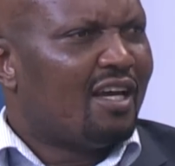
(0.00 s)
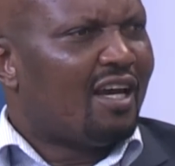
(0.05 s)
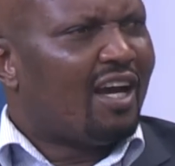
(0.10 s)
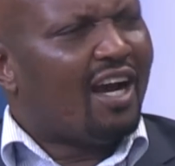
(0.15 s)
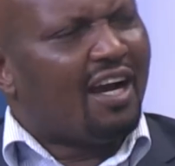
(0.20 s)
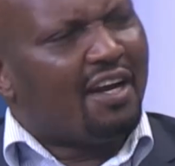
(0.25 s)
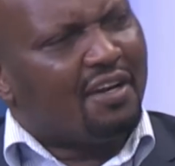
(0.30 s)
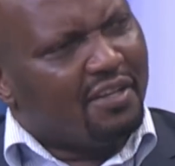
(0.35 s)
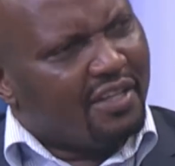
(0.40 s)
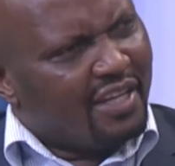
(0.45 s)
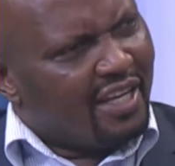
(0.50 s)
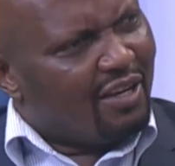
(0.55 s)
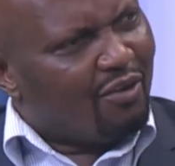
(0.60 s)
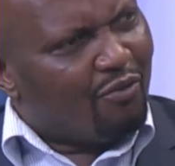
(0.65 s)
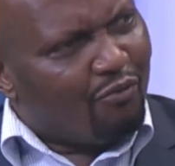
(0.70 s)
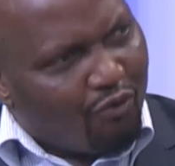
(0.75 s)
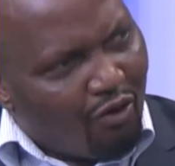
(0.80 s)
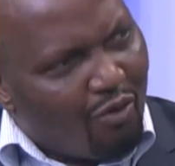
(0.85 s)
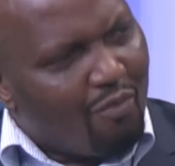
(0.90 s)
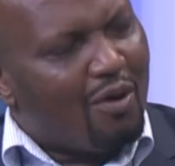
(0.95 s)
And the
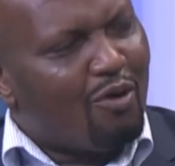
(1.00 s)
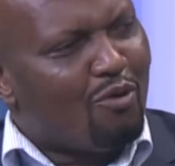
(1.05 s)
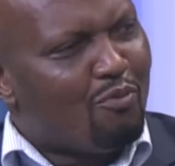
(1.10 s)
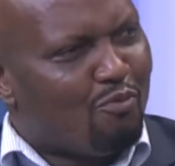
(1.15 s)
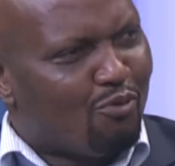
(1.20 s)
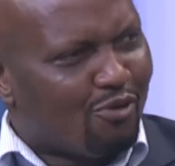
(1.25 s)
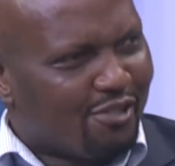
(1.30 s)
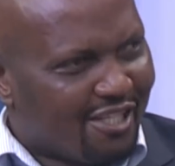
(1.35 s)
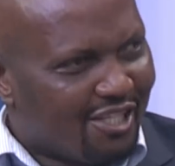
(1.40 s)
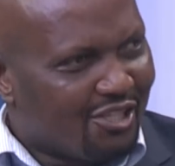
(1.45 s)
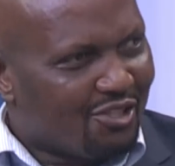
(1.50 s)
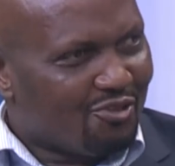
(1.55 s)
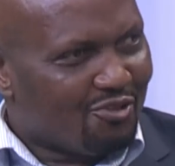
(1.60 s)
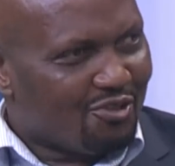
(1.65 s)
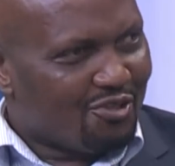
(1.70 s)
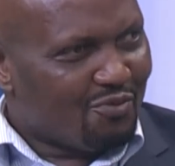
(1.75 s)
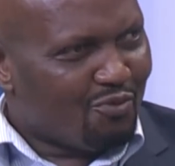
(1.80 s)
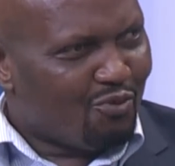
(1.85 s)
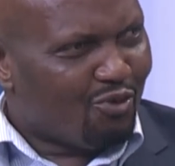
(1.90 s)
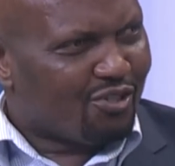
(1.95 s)
former opposition
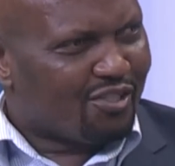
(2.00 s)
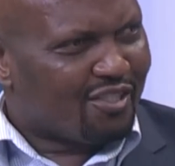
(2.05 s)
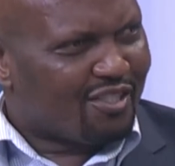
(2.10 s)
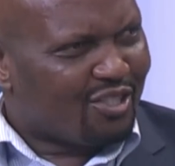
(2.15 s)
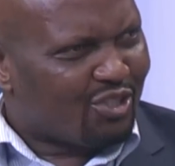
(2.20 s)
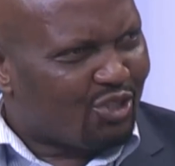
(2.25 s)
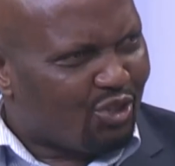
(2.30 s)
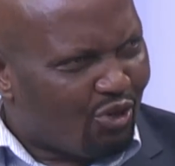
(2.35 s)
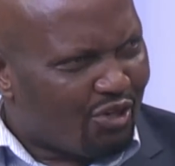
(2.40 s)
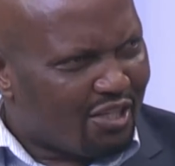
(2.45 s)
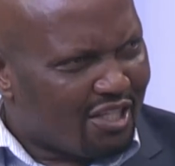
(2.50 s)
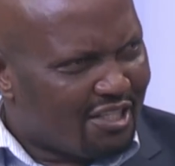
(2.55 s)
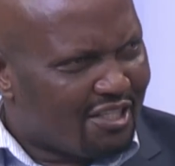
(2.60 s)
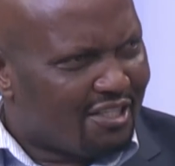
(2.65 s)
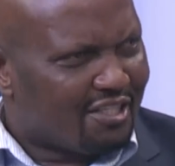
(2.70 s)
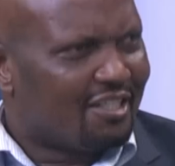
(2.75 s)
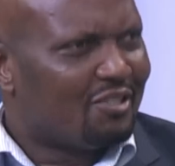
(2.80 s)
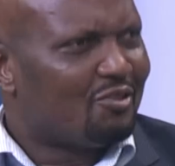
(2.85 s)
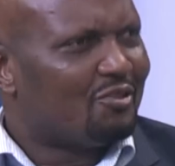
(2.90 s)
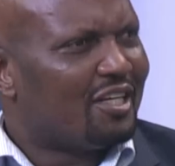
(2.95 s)
was
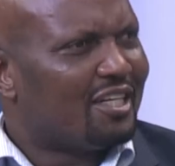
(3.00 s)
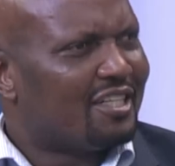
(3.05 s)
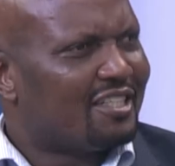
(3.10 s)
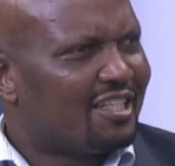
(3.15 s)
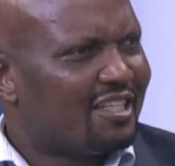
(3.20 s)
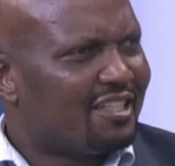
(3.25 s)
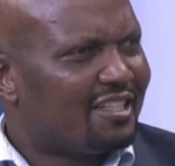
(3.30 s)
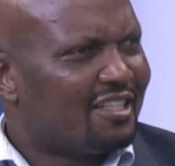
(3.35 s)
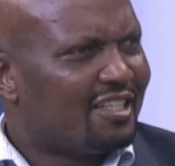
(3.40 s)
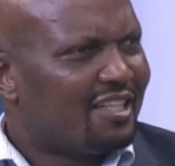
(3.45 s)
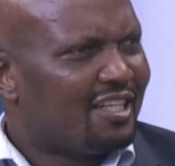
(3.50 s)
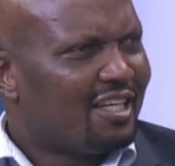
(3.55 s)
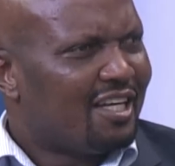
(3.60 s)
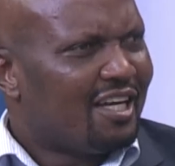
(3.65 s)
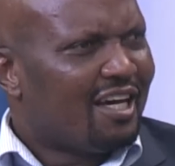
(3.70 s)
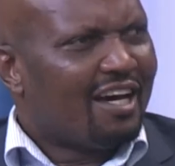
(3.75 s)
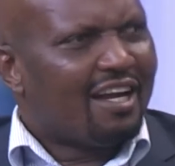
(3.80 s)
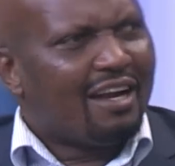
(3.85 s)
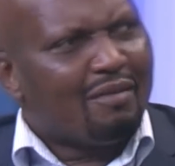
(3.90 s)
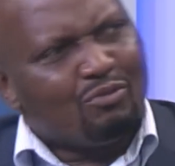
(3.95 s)
solidly united.
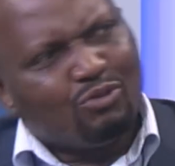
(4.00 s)
And I'm